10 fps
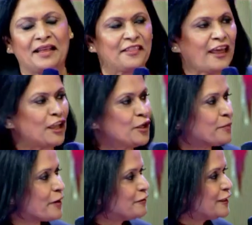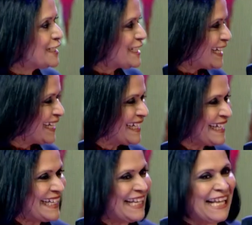Thank you, Prophet,
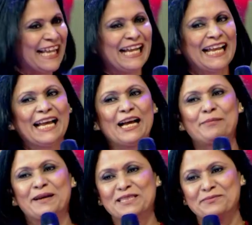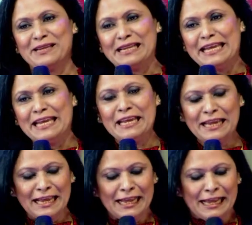Pastor Melanie,
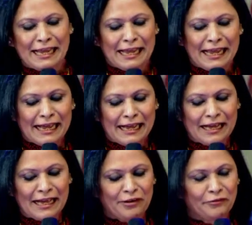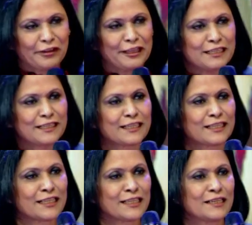for
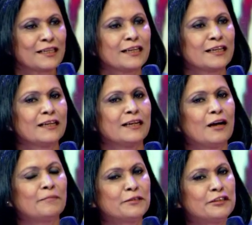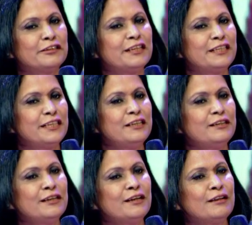this
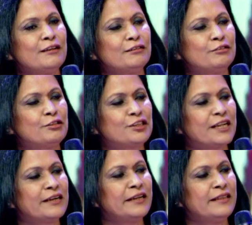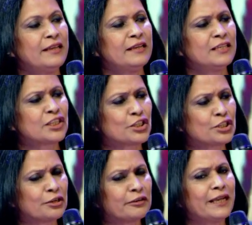opportunity to share in the
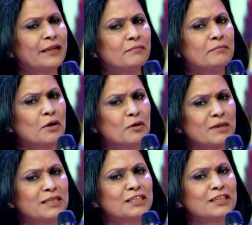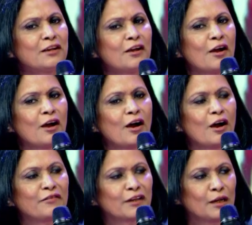historic moment
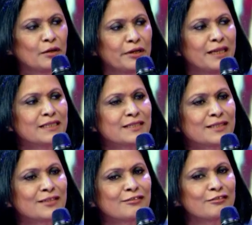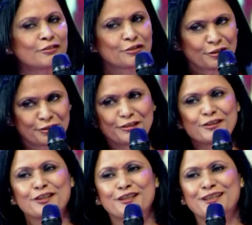of the Glorious
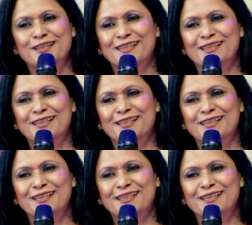Church.